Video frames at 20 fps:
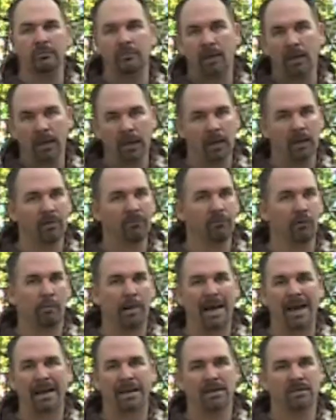Again, if you're
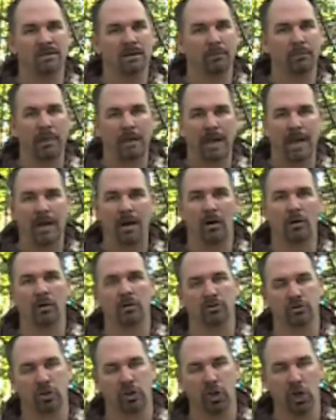packing something out and
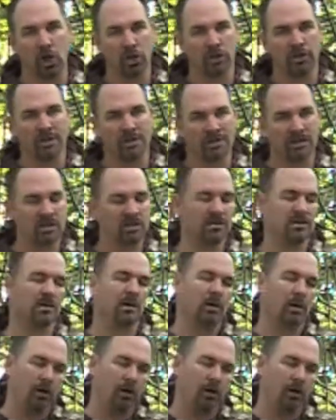it's a long distance,